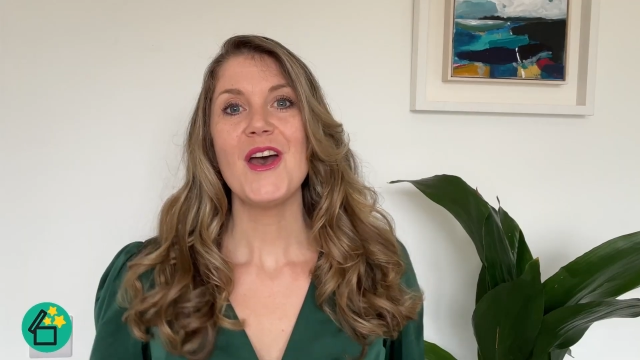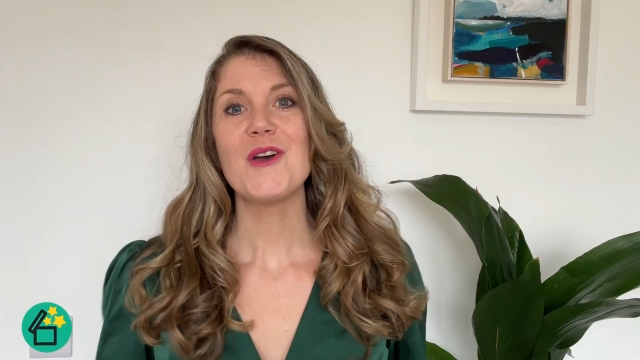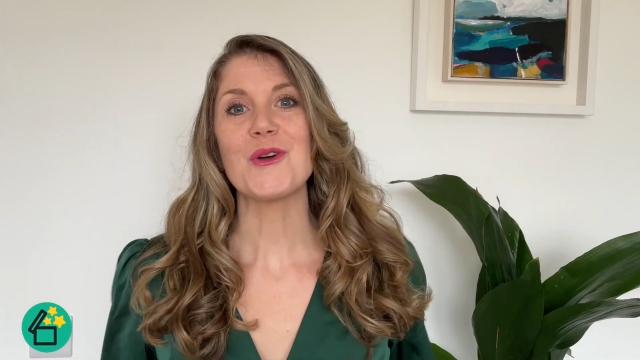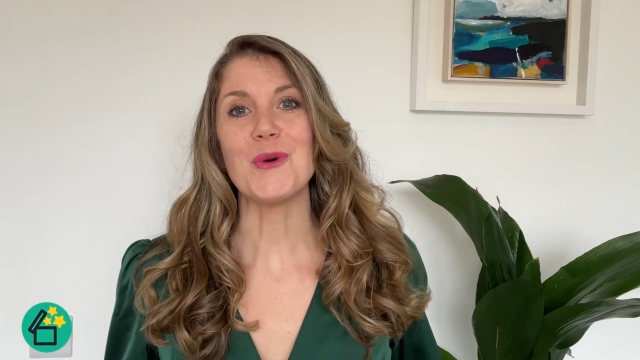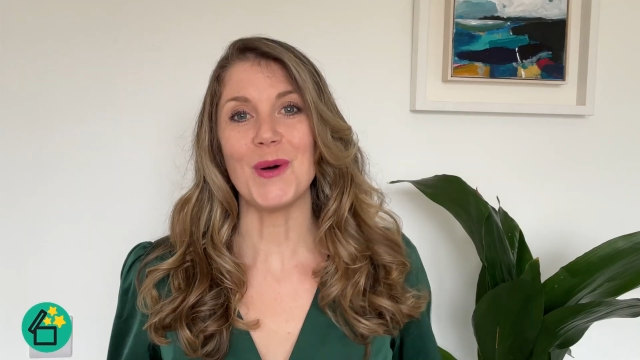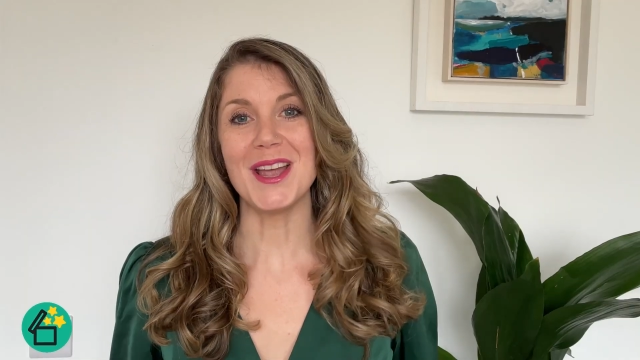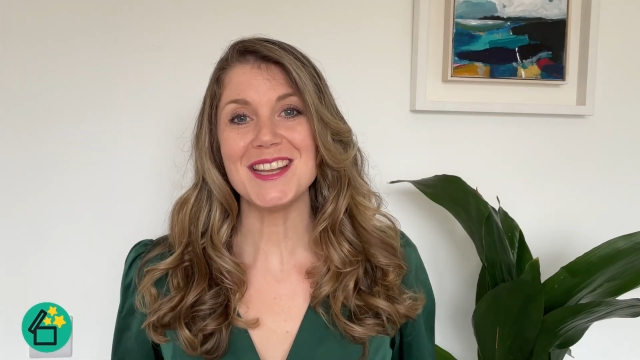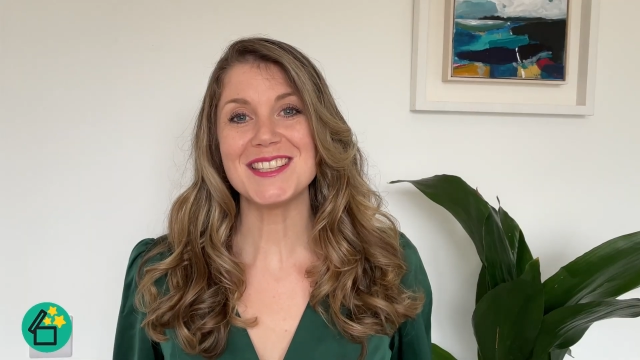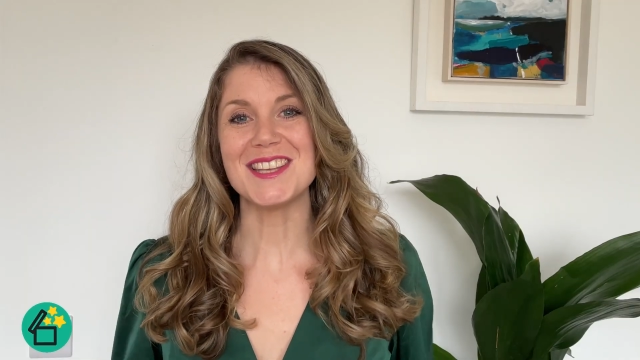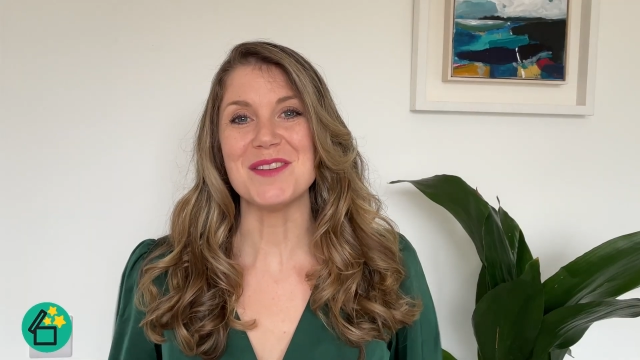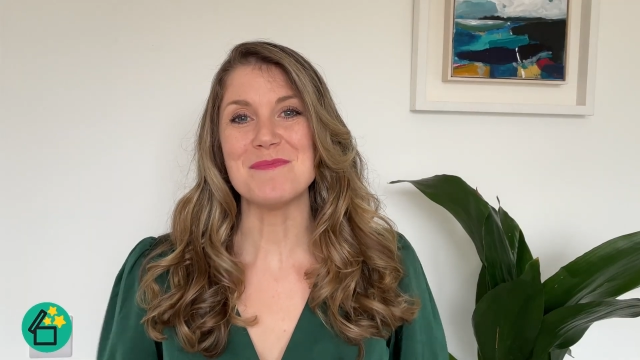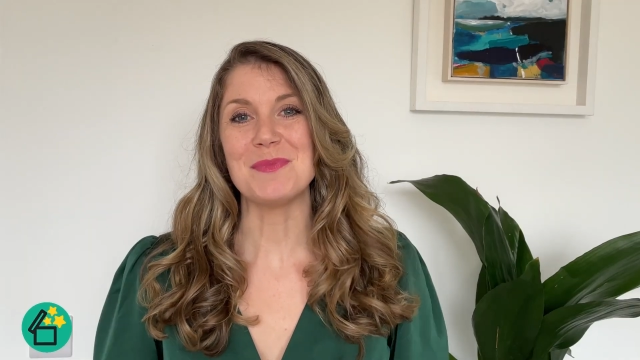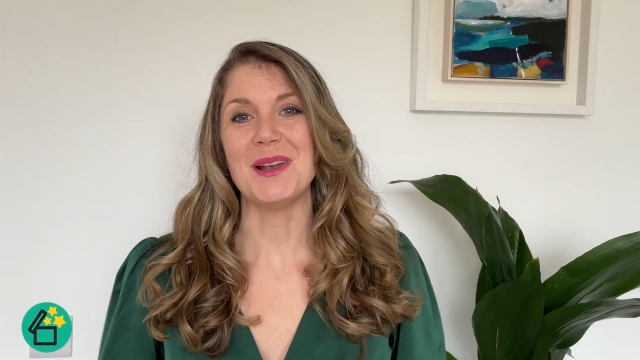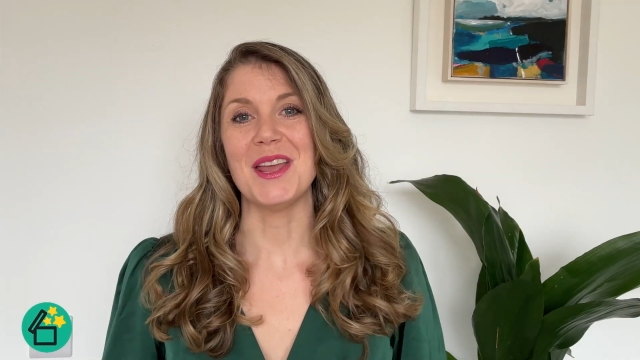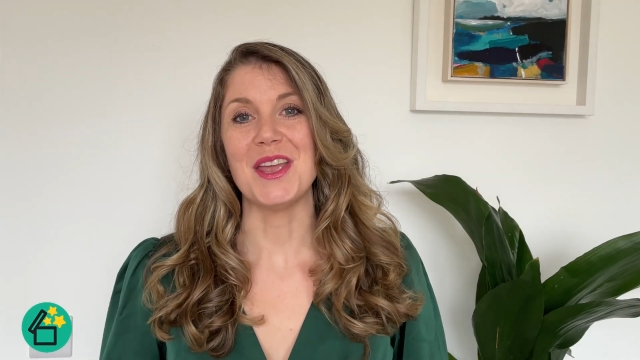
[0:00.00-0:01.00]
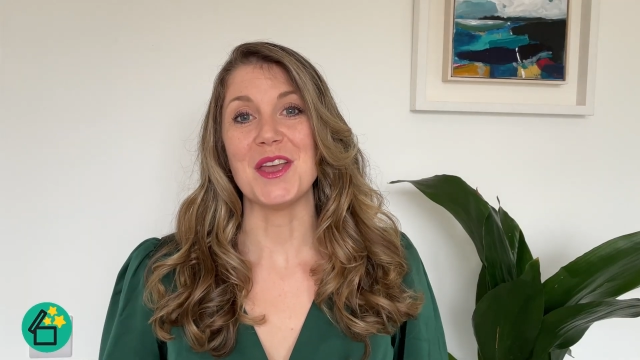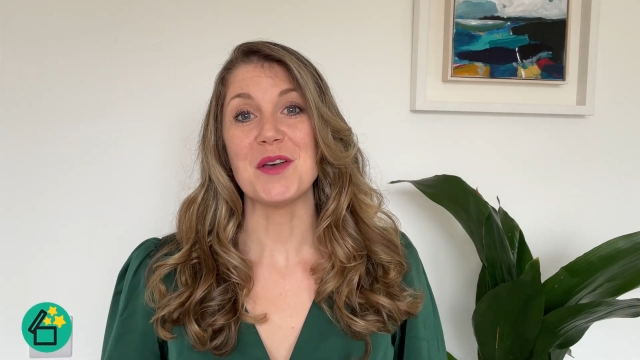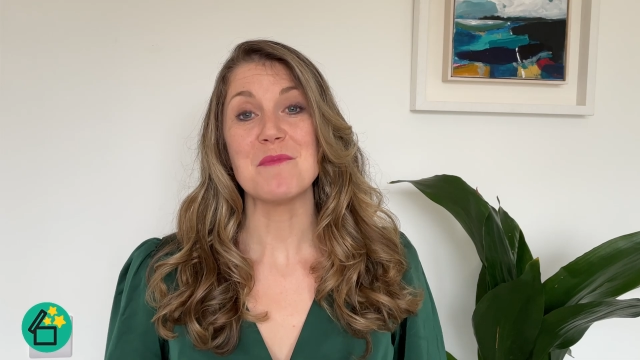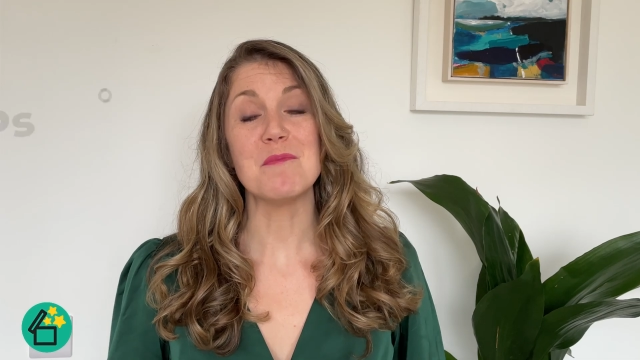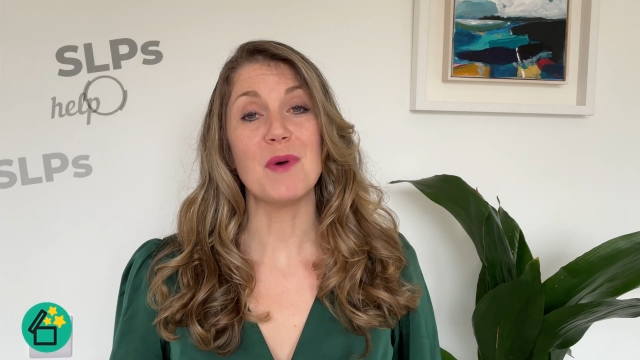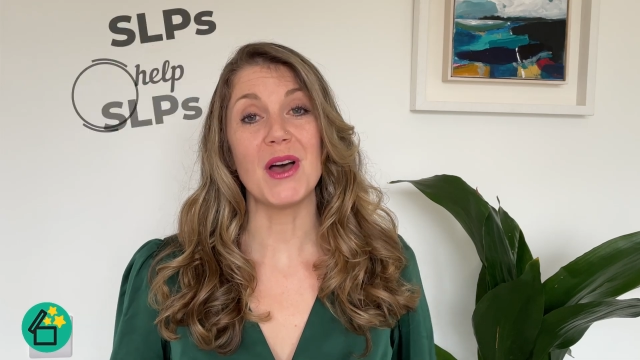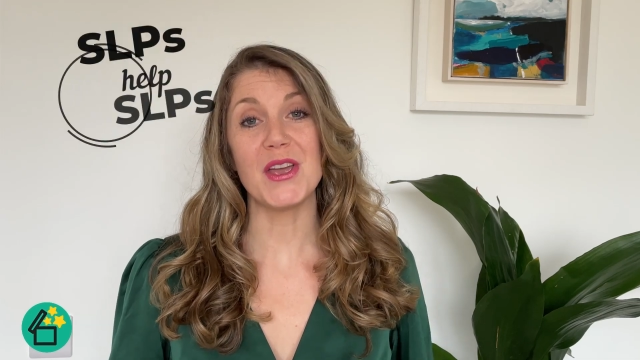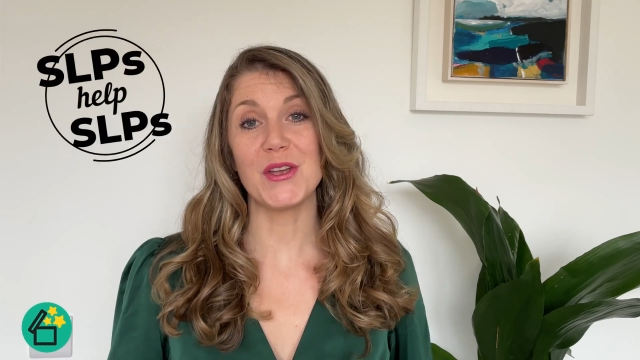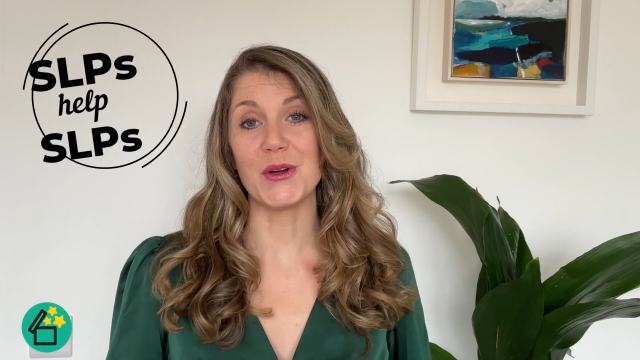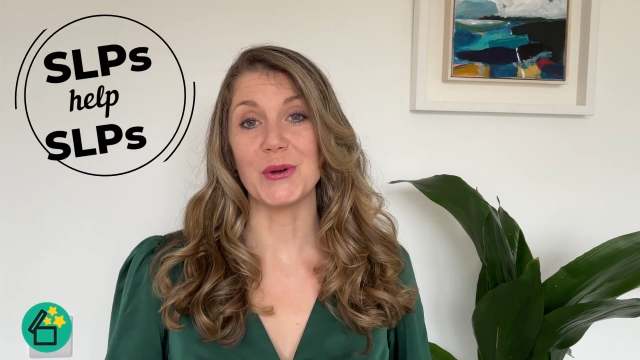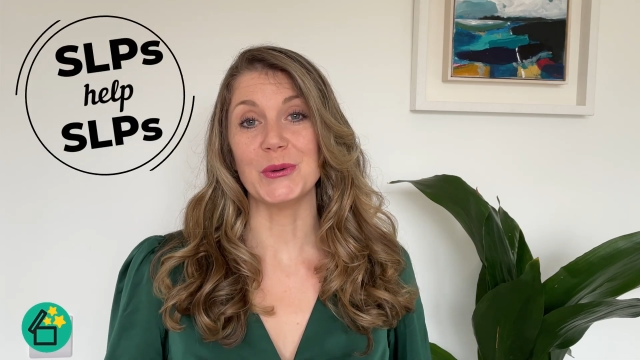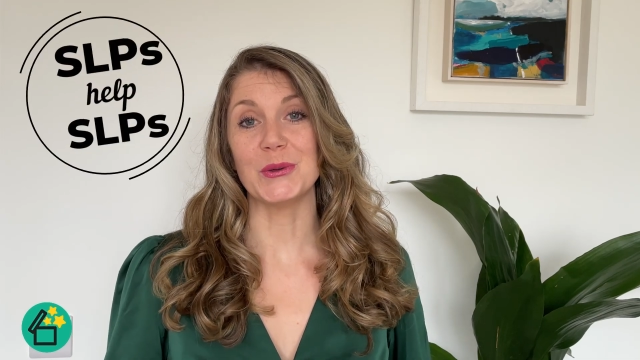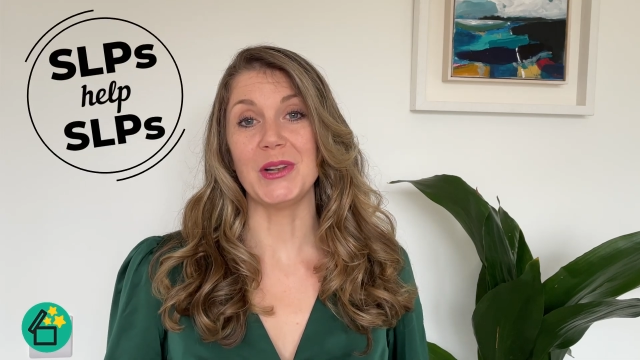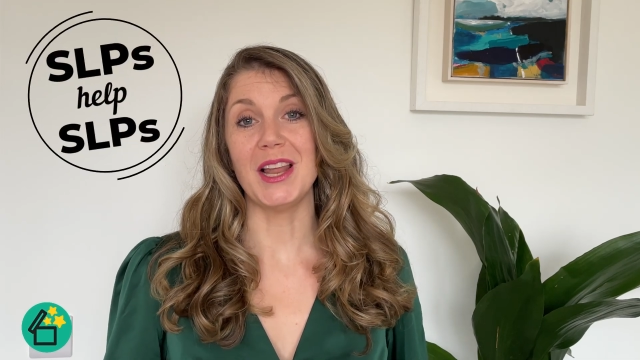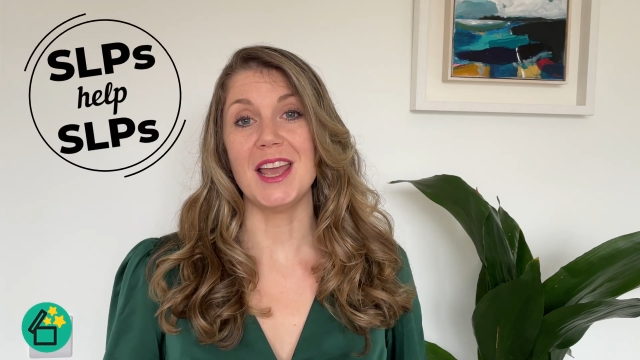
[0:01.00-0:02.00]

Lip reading: Quite simply, my goal